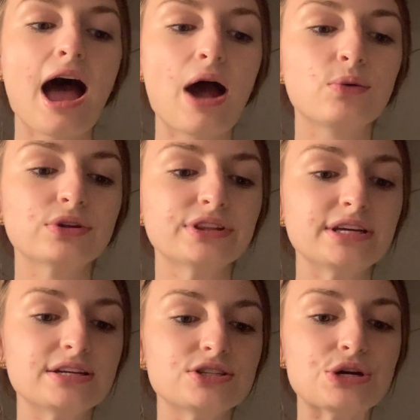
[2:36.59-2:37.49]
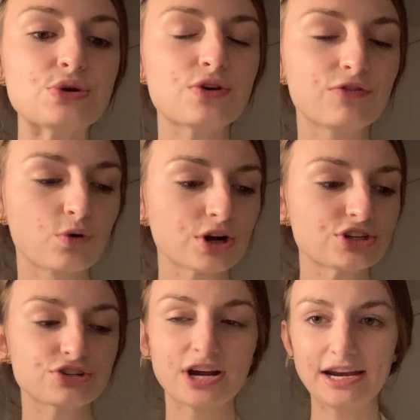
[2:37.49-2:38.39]
I will lead 2 to 4
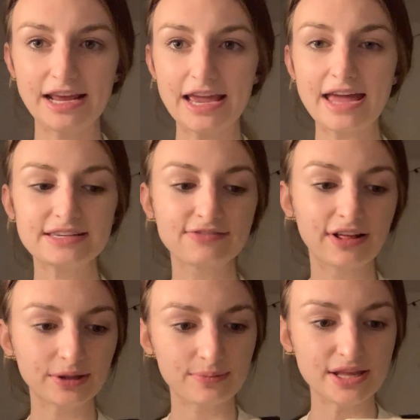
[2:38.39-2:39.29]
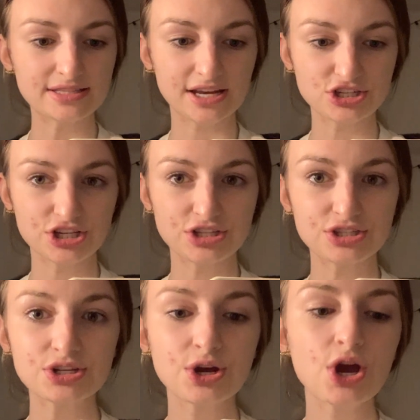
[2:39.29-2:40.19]
training and development
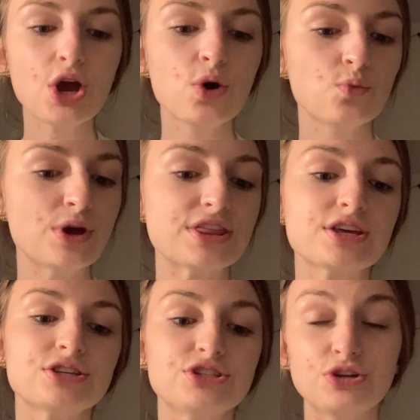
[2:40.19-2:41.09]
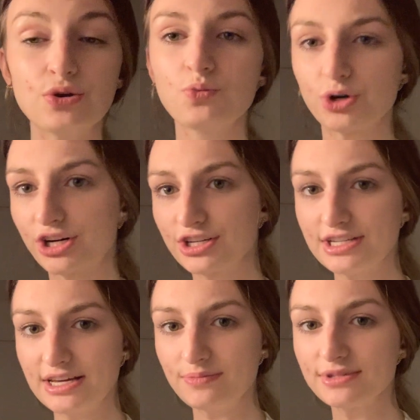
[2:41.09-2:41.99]
sessions with student worker
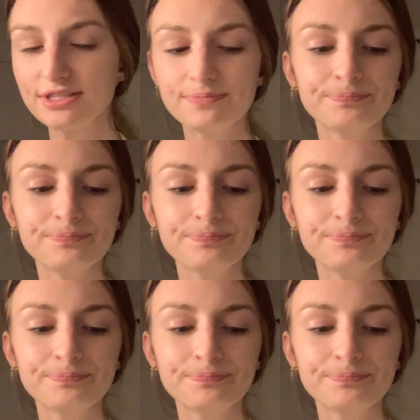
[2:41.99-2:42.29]
teams.